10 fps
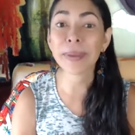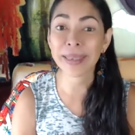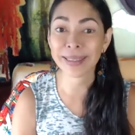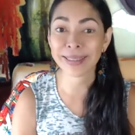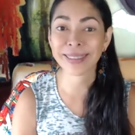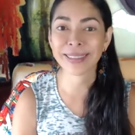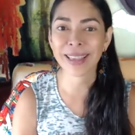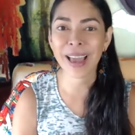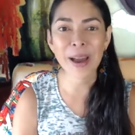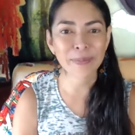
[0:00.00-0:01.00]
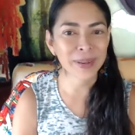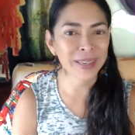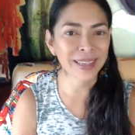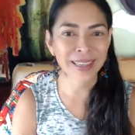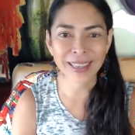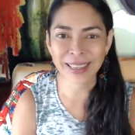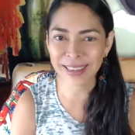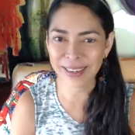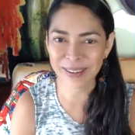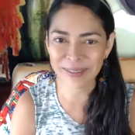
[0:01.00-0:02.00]
peace happening
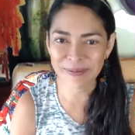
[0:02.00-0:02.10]
here.